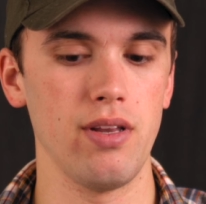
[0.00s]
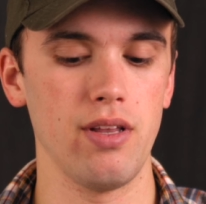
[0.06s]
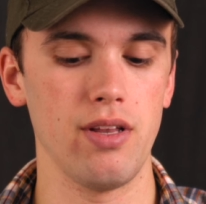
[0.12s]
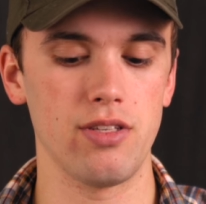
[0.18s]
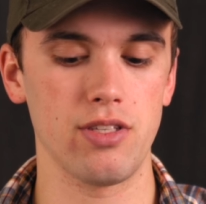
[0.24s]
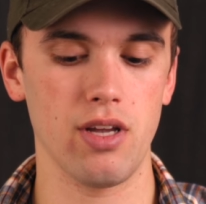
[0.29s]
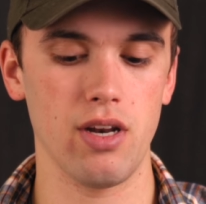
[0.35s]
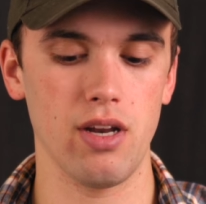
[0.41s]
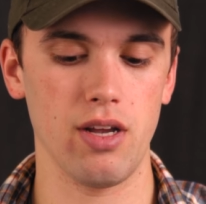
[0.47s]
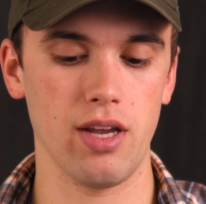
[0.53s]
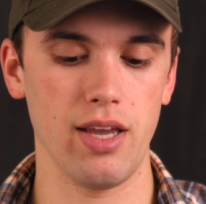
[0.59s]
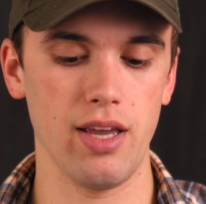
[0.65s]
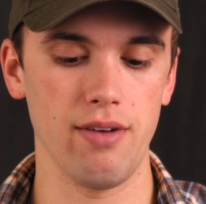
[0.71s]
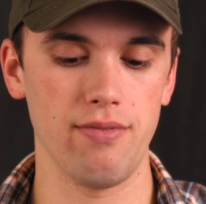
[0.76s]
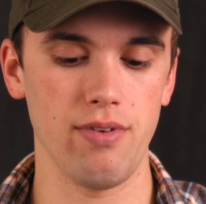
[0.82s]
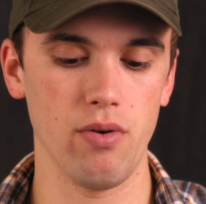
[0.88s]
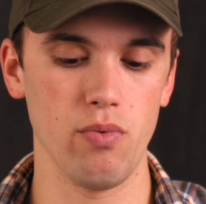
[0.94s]
It's going to
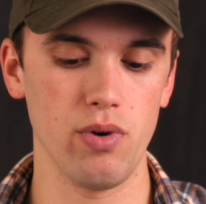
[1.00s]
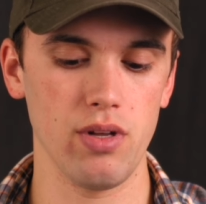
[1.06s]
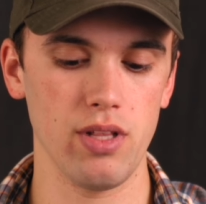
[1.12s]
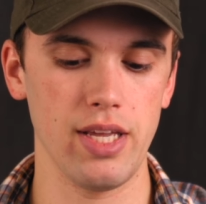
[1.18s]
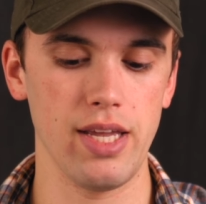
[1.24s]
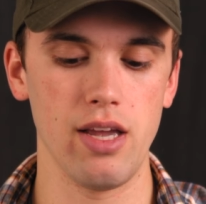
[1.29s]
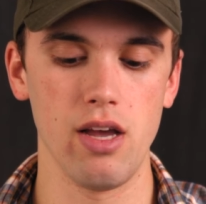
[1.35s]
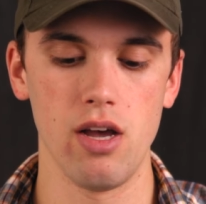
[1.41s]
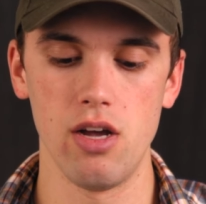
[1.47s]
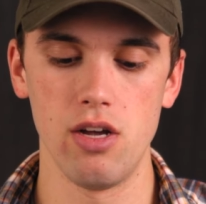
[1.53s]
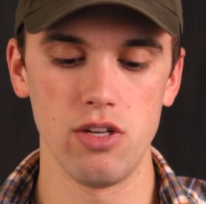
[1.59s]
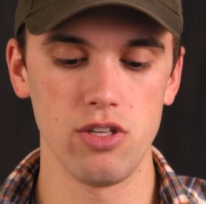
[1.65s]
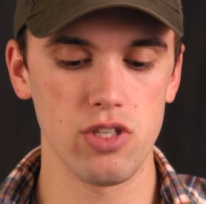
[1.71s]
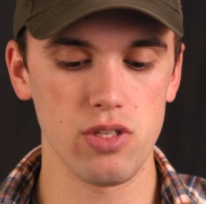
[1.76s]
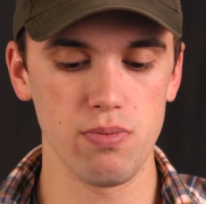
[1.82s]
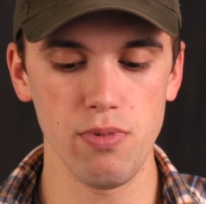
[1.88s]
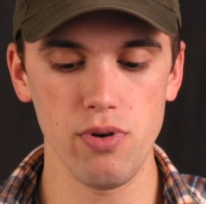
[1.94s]
give a really
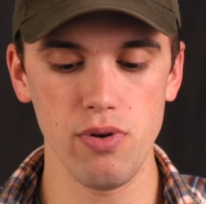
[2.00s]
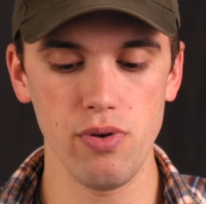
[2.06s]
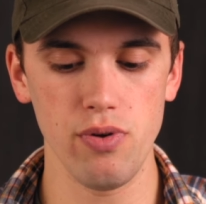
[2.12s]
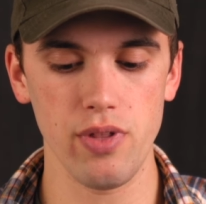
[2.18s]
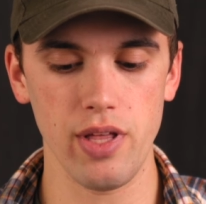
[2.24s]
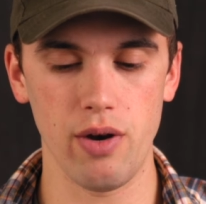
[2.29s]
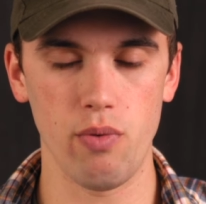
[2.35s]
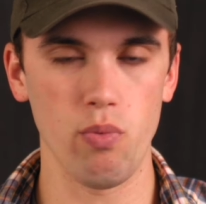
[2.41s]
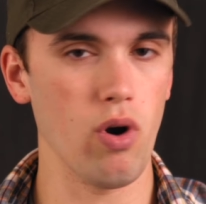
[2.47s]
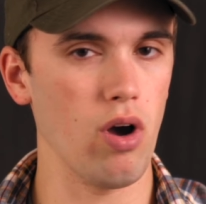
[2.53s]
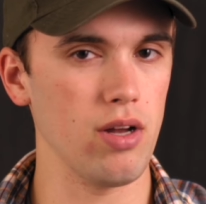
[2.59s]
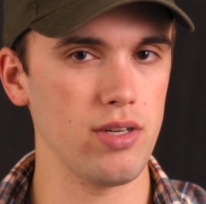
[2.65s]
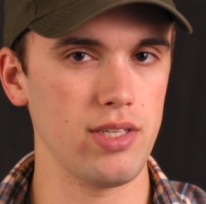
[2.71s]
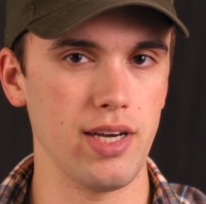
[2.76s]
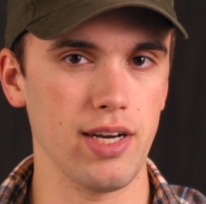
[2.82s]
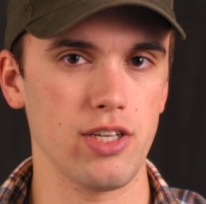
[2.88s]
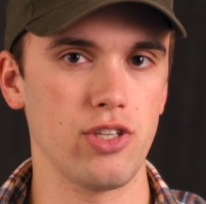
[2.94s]
smooth and raw
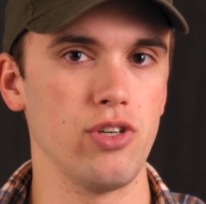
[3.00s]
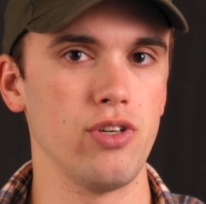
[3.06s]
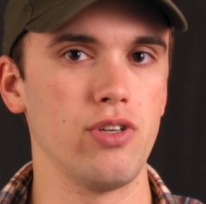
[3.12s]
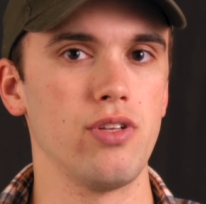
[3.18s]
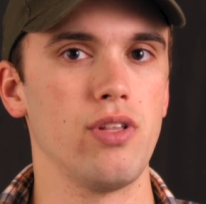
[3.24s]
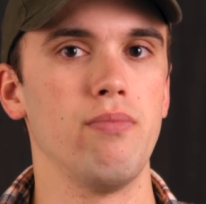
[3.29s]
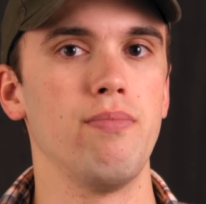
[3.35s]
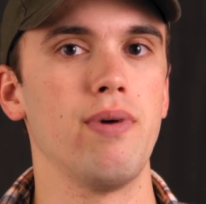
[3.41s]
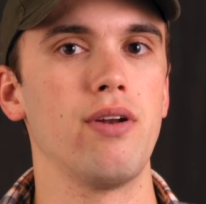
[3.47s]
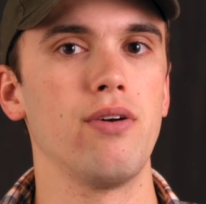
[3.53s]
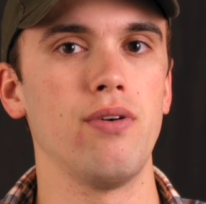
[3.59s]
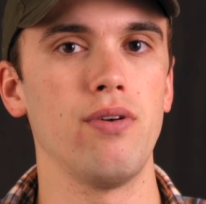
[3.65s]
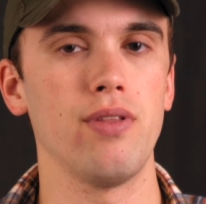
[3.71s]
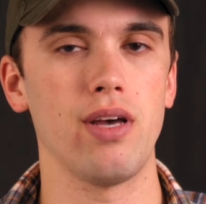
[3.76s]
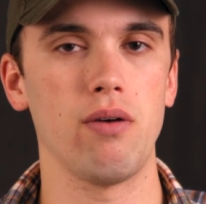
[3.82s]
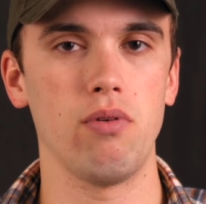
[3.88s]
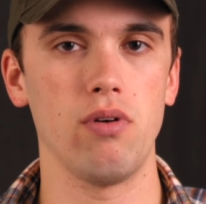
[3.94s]
texture to the metal
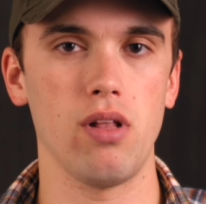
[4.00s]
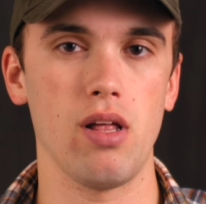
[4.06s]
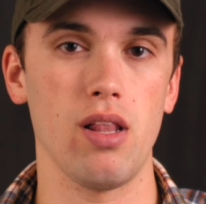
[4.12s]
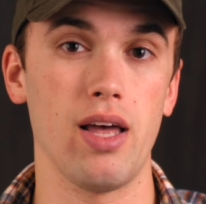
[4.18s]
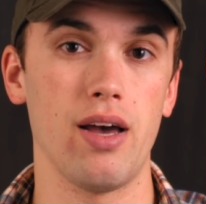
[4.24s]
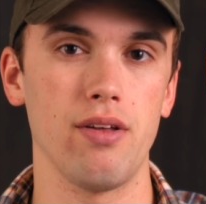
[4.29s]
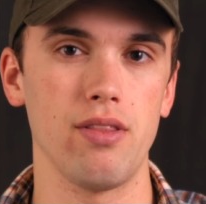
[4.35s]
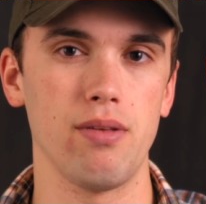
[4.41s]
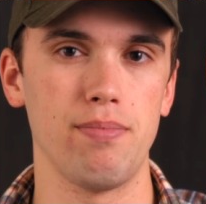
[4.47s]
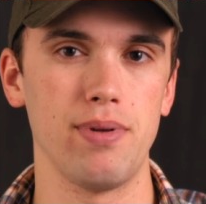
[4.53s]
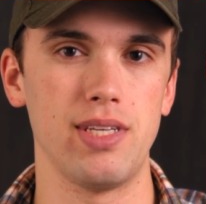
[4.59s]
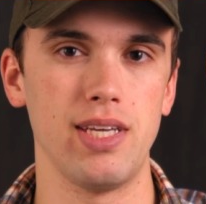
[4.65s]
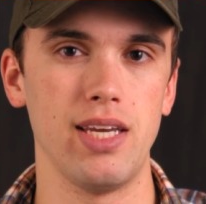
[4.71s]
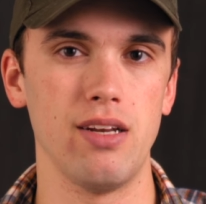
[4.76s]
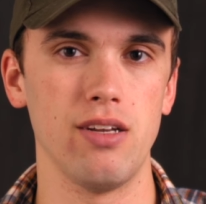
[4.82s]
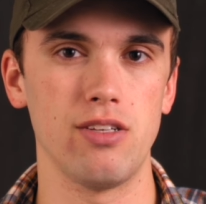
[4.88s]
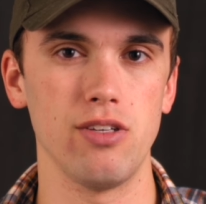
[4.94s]
that will allow the
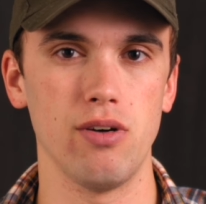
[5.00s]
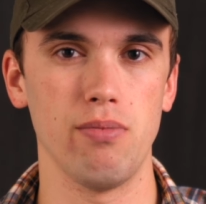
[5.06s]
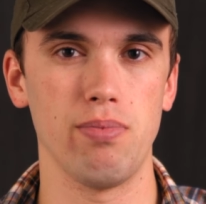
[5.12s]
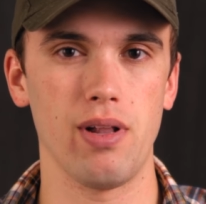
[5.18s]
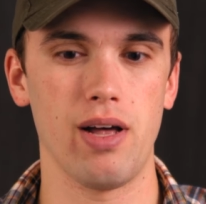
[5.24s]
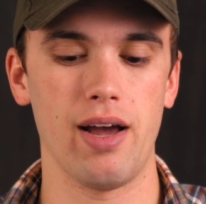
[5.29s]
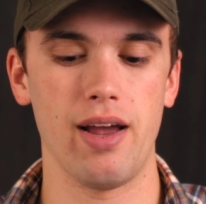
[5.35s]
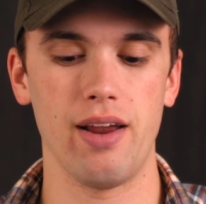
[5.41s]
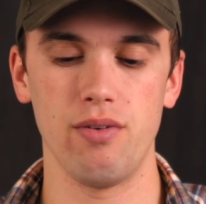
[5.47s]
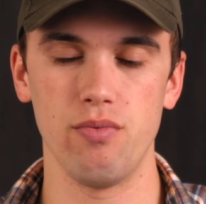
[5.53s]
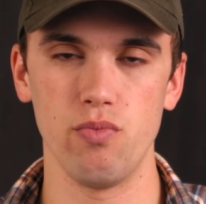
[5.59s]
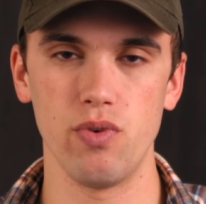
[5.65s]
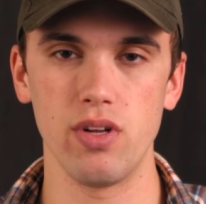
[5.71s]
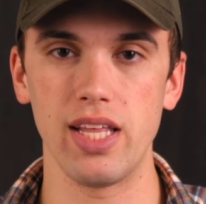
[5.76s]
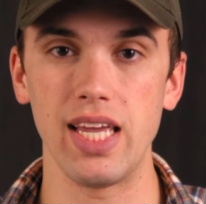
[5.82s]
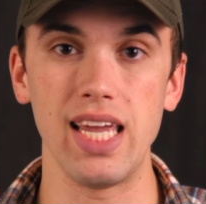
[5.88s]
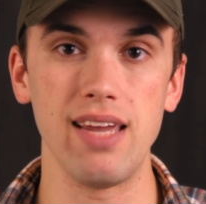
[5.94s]
patina to apply
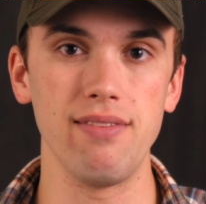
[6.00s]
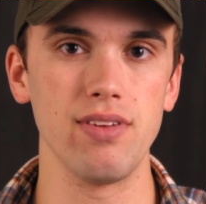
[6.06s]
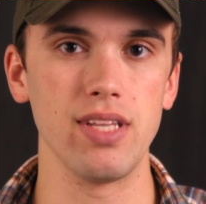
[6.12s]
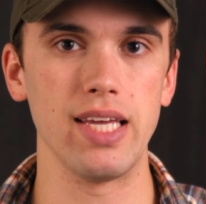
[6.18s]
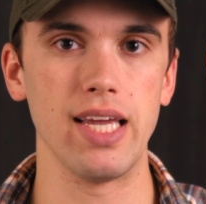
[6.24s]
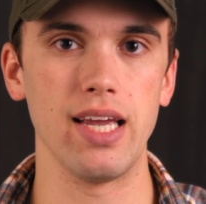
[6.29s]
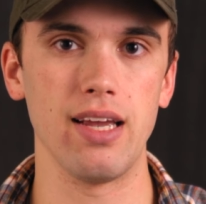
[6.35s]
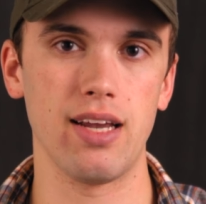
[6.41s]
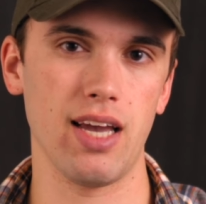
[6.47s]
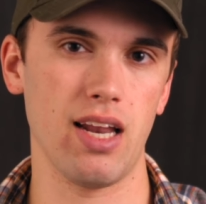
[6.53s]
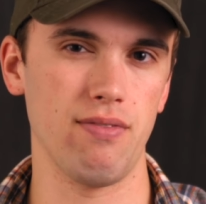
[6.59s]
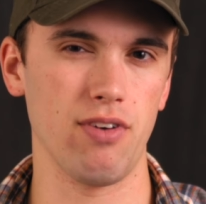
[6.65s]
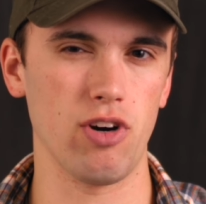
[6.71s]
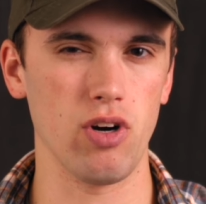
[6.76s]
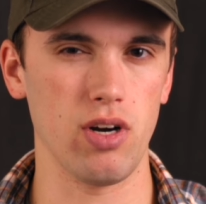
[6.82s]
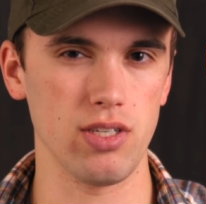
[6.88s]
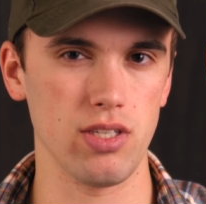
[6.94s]
really evenly kind of
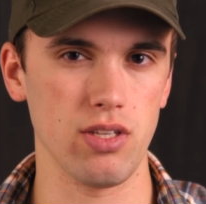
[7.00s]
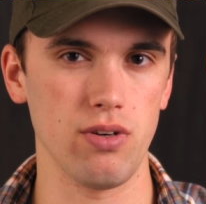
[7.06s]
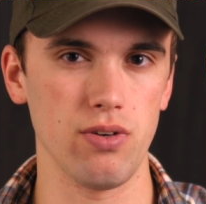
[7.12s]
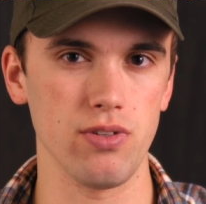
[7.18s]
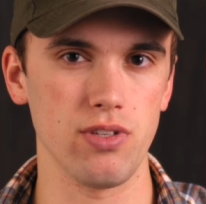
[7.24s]
across the whole